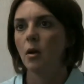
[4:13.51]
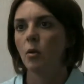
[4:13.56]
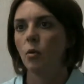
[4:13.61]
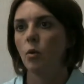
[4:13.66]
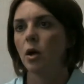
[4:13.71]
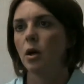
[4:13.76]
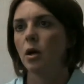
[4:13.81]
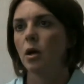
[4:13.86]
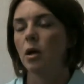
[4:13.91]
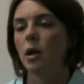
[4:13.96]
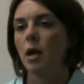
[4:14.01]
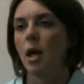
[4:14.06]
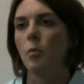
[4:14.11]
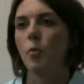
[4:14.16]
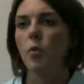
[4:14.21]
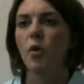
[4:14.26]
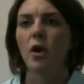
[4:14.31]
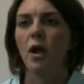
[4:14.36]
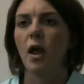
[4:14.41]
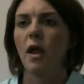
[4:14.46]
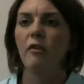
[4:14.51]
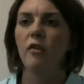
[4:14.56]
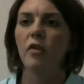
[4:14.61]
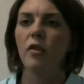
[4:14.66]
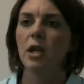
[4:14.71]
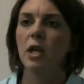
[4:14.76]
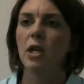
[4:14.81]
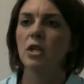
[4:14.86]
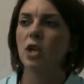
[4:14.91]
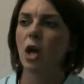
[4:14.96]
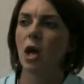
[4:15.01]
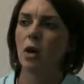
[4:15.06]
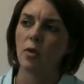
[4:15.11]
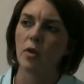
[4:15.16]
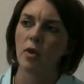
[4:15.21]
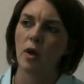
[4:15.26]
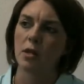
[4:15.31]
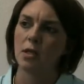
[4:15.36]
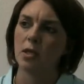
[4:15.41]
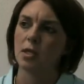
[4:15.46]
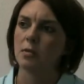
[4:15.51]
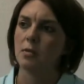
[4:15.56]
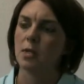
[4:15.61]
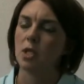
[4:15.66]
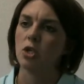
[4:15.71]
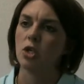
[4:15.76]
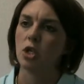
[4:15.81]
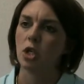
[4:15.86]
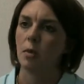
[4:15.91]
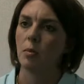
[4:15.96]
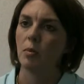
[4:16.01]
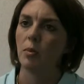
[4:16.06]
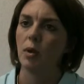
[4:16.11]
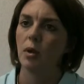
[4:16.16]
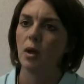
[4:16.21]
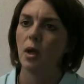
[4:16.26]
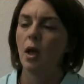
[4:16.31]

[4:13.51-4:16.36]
And put every child with autism in CHIP.